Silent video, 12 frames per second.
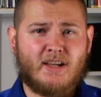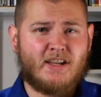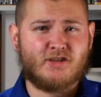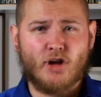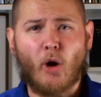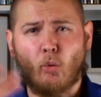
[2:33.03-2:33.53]

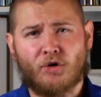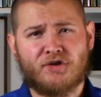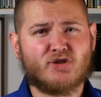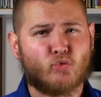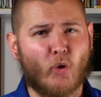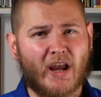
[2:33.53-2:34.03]
he's not worth
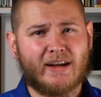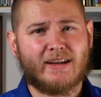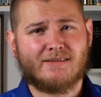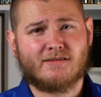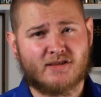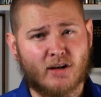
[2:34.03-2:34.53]
his weight
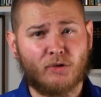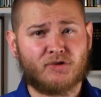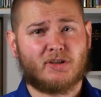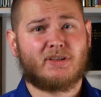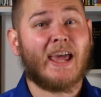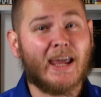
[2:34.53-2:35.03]
in salt,
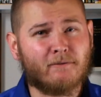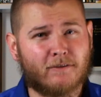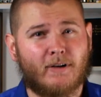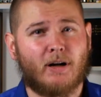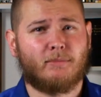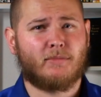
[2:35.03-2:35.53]
came
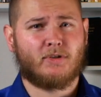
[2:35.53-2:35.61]
from.